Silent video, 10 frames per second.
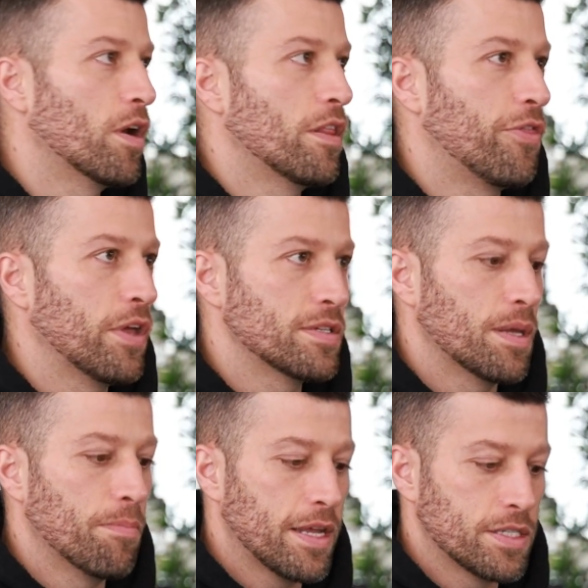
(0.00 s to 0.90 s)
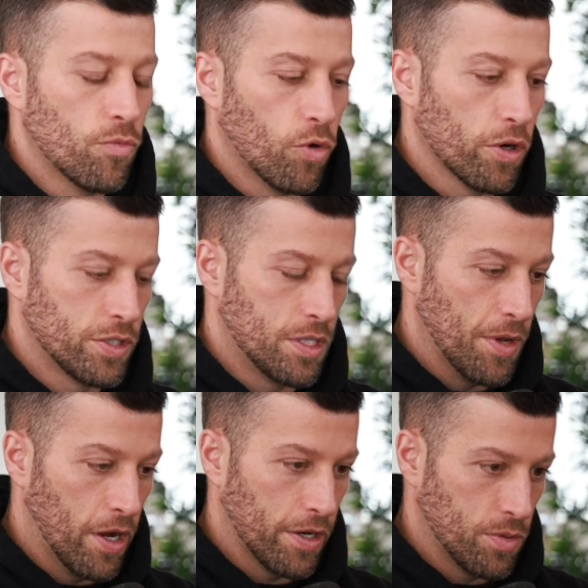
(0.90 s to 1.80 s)
one of the things that makes it worse, to
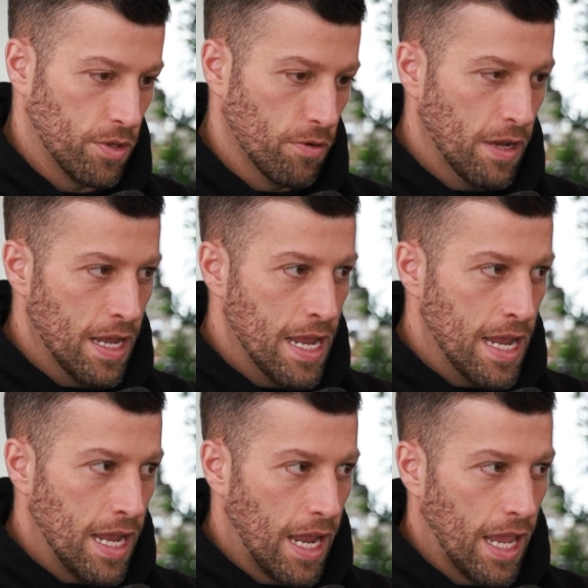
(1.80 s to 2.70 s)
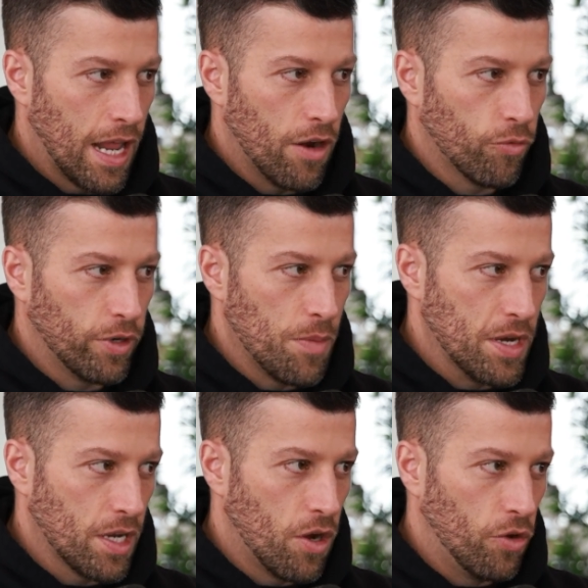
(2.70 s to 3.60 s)
be honest with you, and I don't really
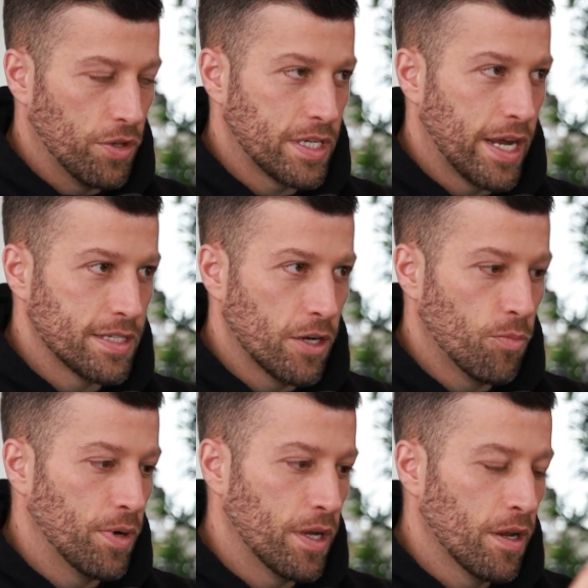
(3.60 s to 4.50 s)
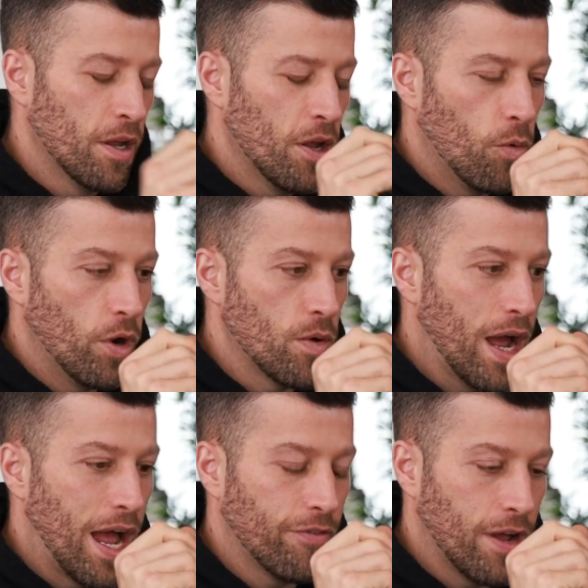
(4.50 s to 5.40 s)
mean to call these guys out, but when you
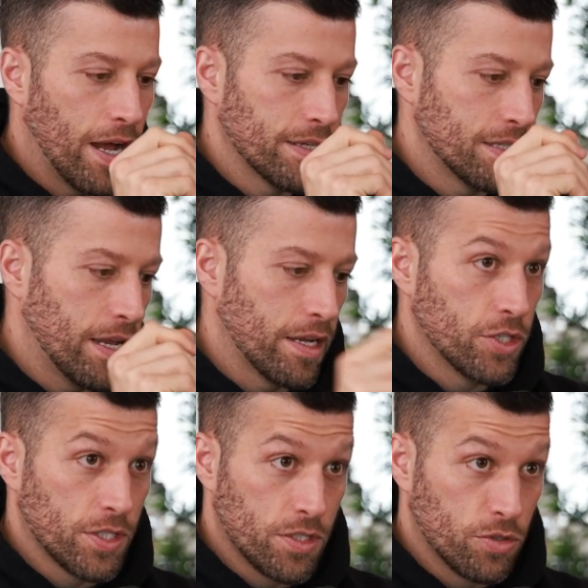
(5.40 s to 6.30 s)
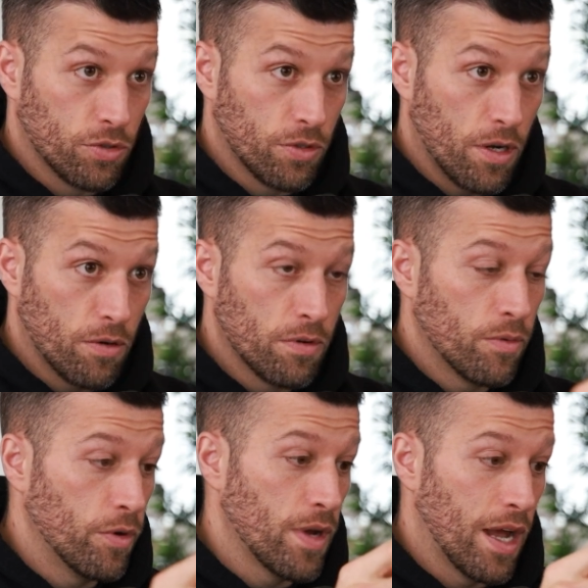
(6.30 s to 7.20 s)
have guys like Justin Trudeau,
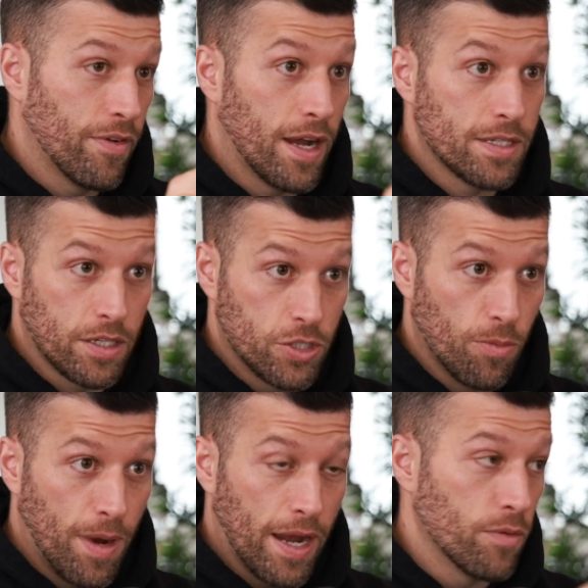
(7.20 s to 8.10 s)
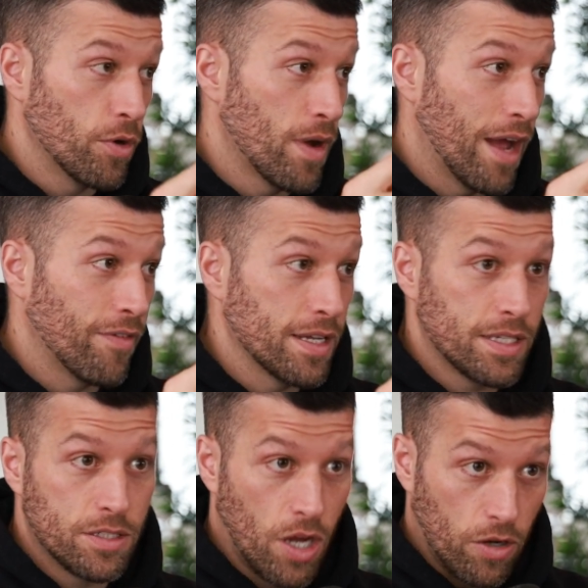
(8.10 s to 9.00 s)
when you have guys like Joe Biden, when you have guys
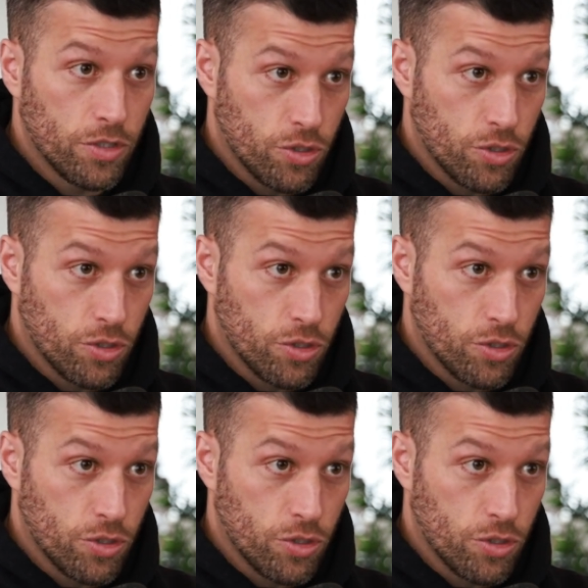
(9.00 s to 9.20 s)
like Donald